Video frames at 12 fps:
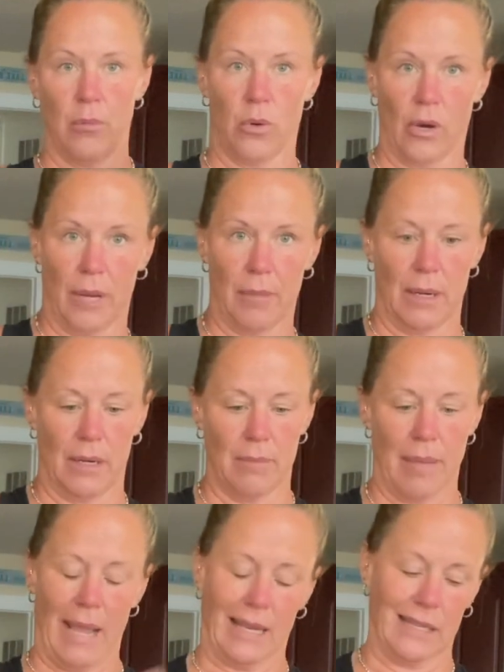pouring them
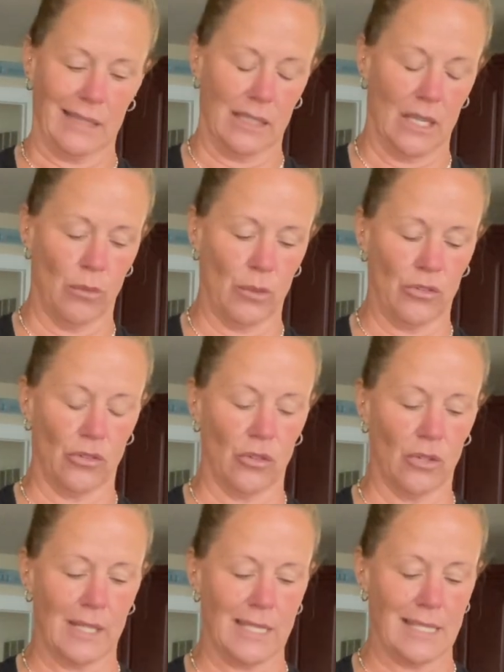back in the original
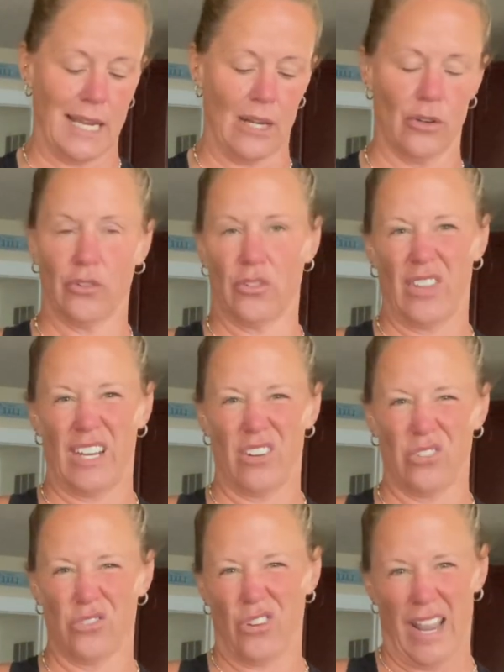container so they
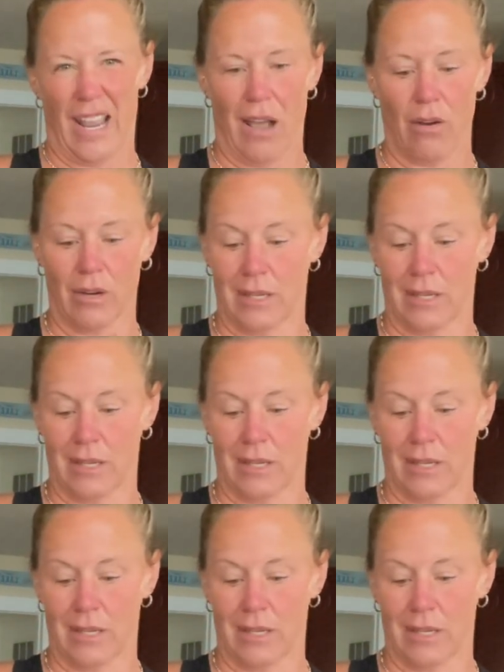don't dry out,